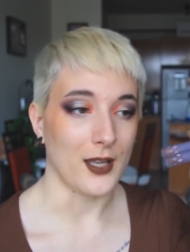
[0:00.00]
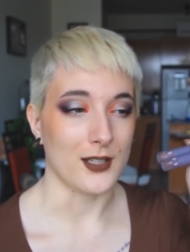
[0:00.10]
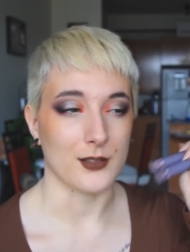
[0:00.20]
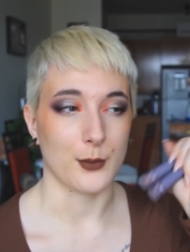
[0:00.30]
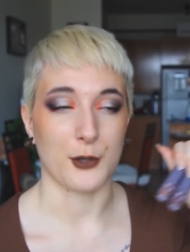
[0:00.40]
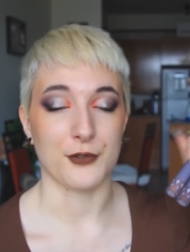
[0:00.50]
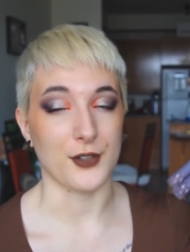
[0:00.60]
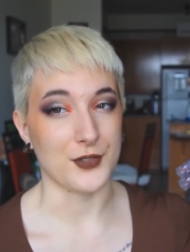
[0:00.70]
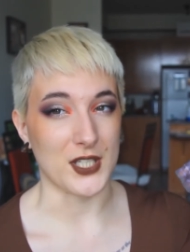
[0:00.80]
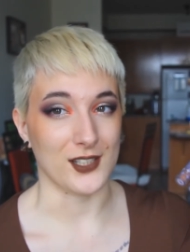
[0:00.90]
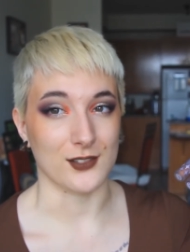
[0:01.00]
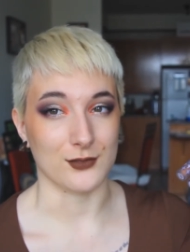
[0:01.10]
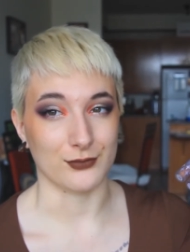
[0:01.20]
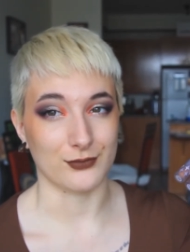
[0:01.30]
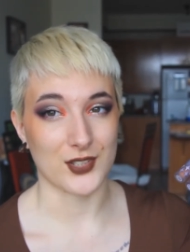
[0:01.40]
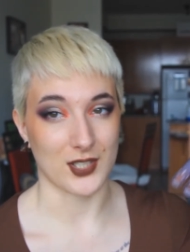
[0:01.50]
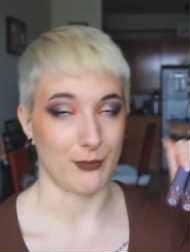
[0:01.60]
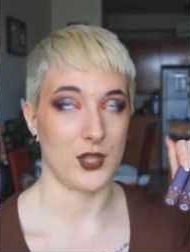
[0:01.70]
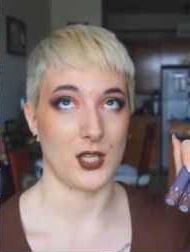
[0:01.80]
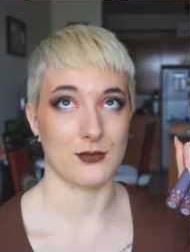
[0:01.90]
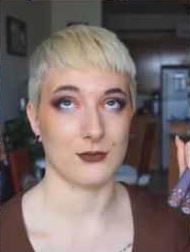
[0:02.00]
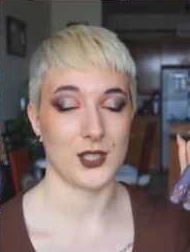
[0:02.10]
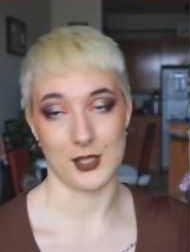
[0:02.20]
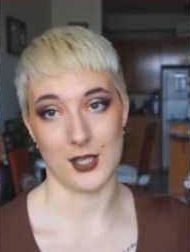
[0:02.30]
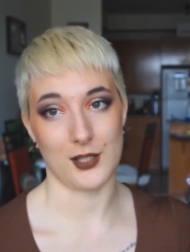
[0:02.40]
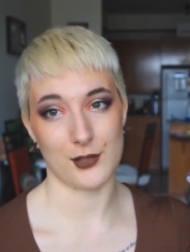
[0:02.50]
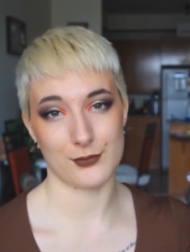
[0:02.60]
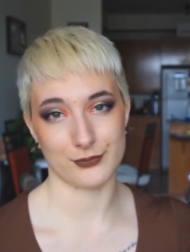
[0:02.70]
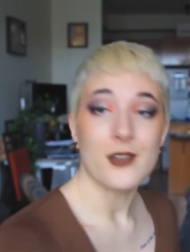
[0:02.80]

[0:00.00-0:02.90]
and about 15 something Canadian.